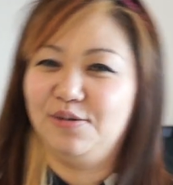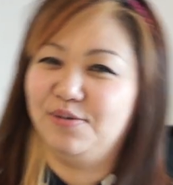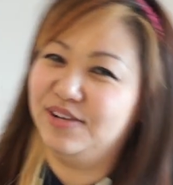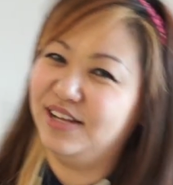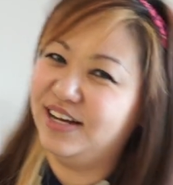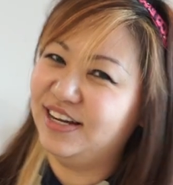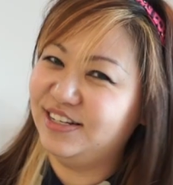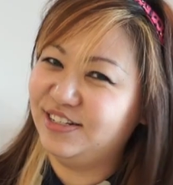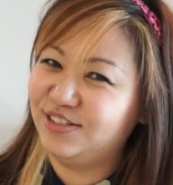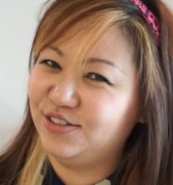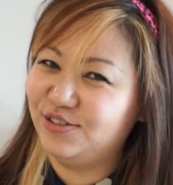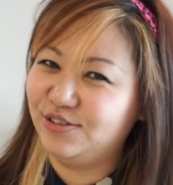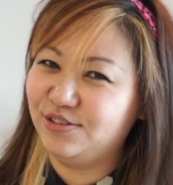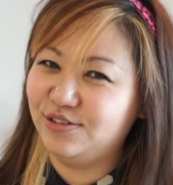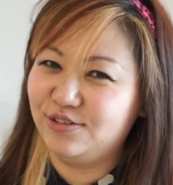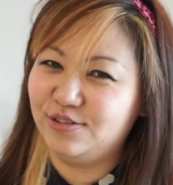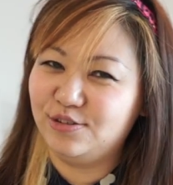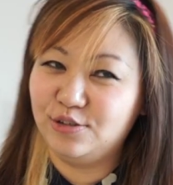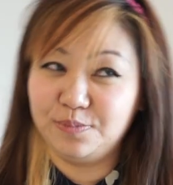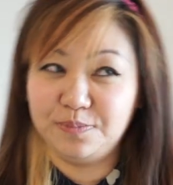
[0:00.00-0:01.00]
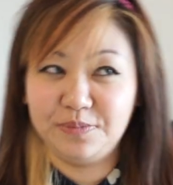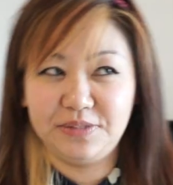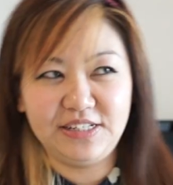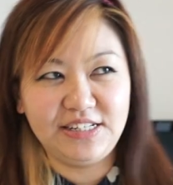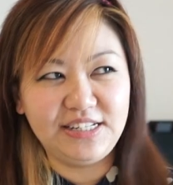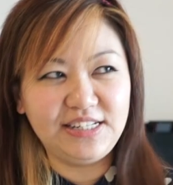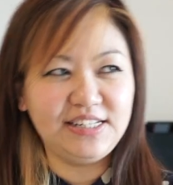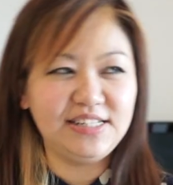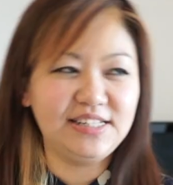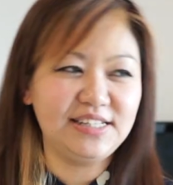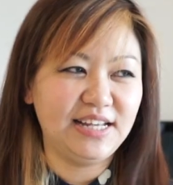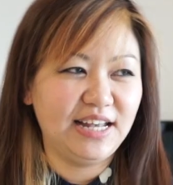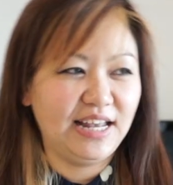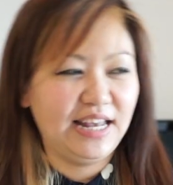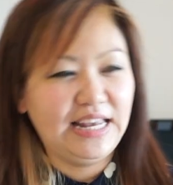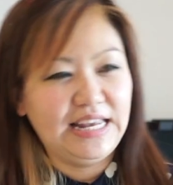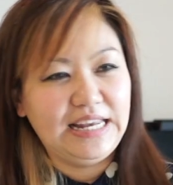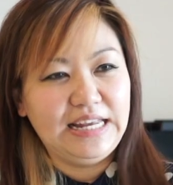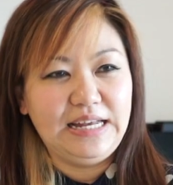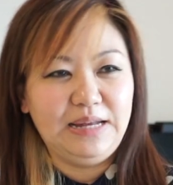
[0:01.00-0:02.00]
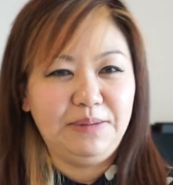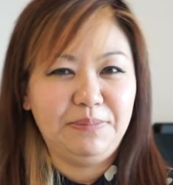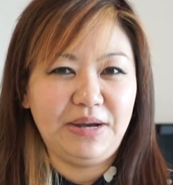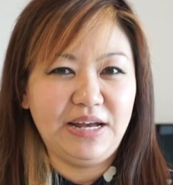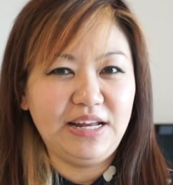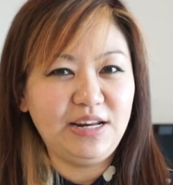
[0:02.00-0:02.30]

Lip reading: Well, I do, whoopsies. But